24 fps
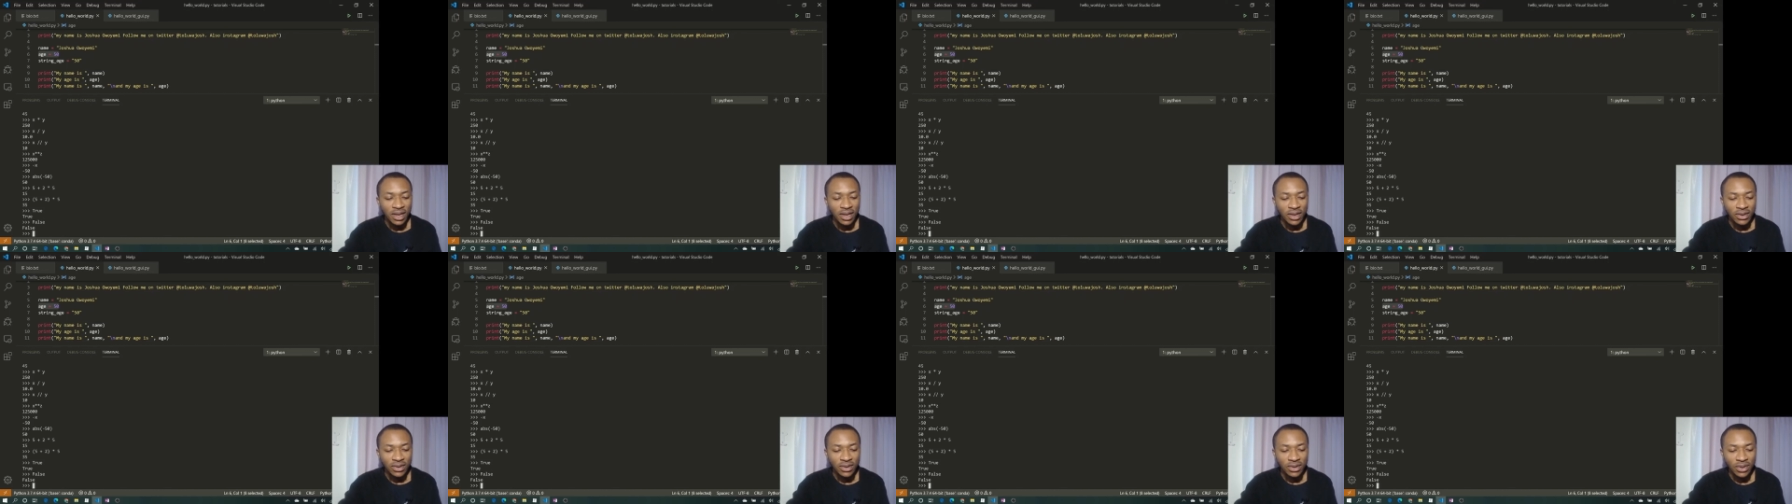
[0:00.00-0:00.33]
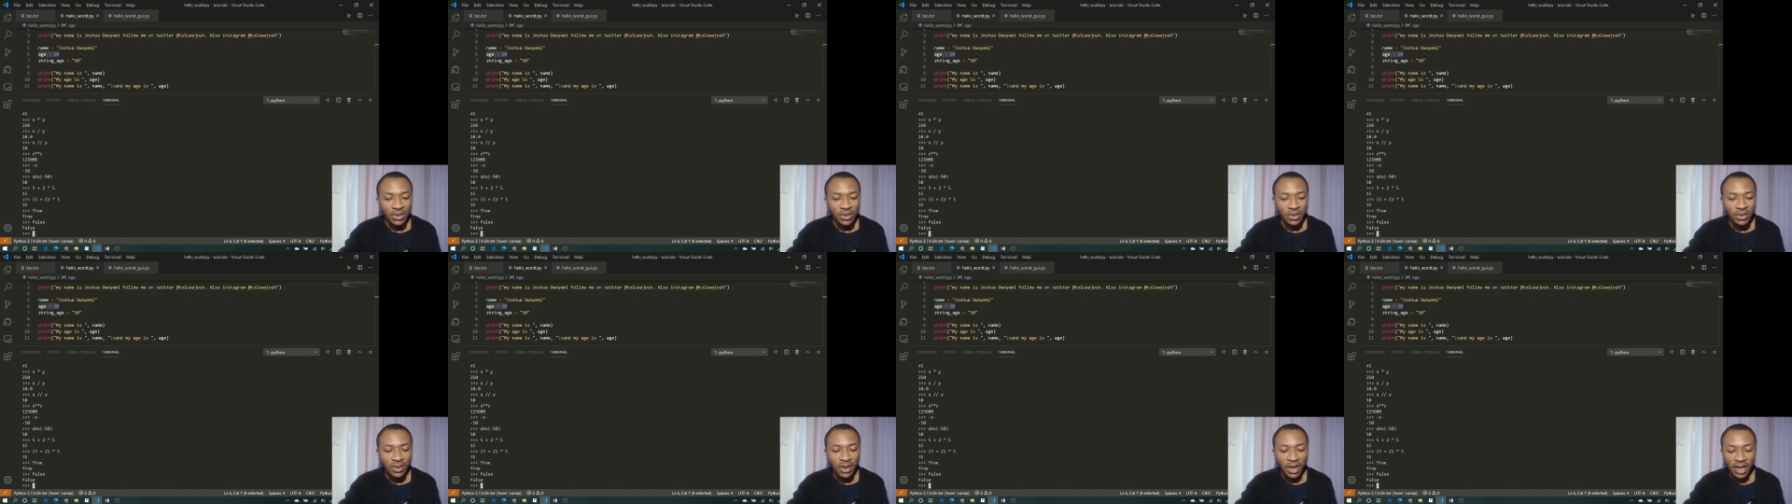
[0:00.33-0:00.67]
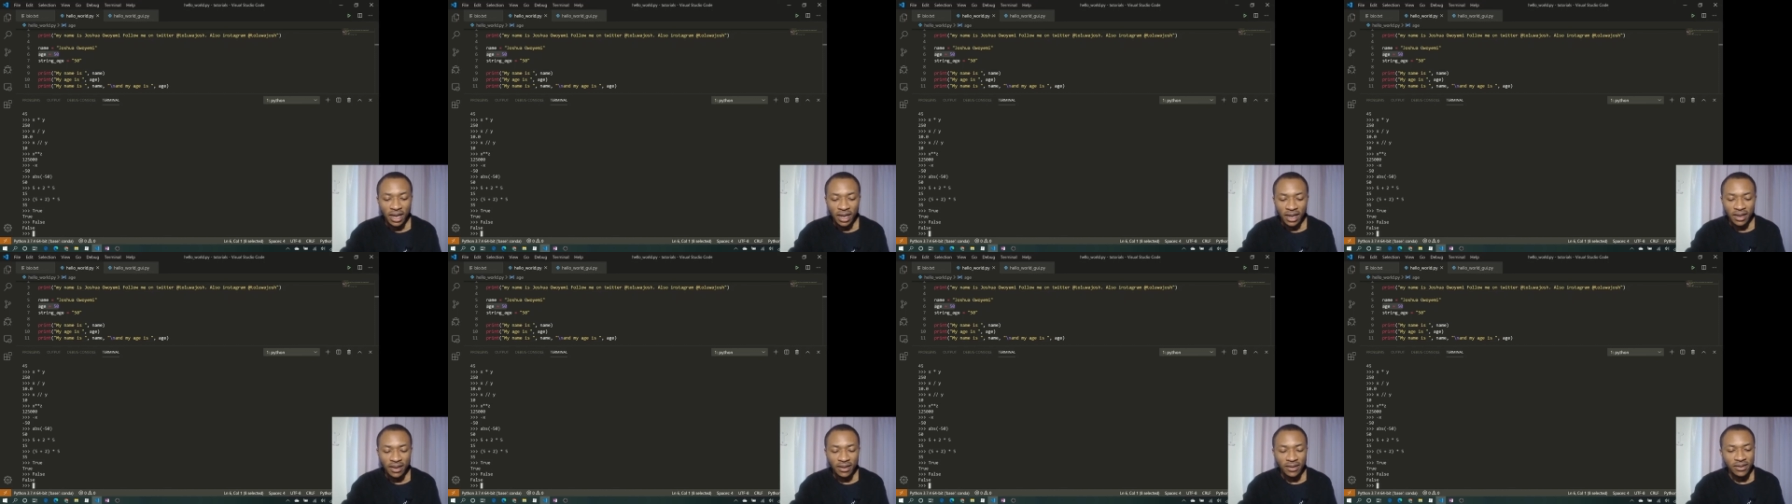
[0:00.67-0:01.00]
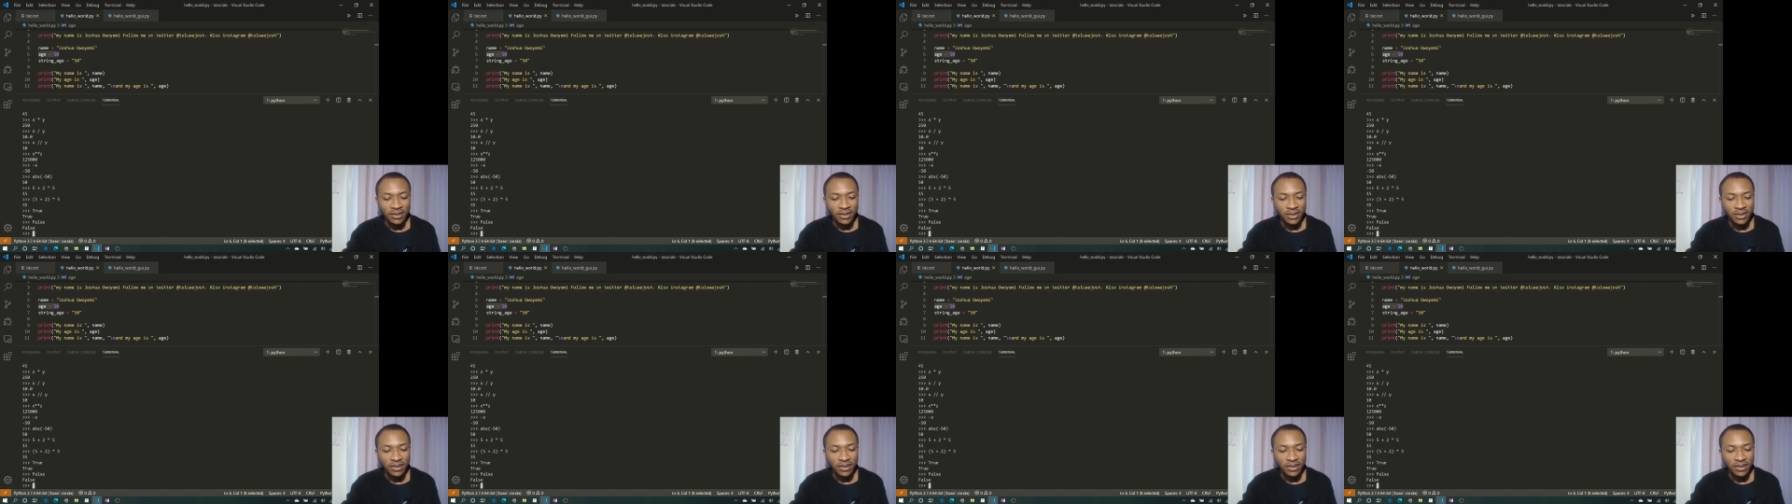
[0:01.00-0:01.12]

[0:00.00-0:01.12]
So I can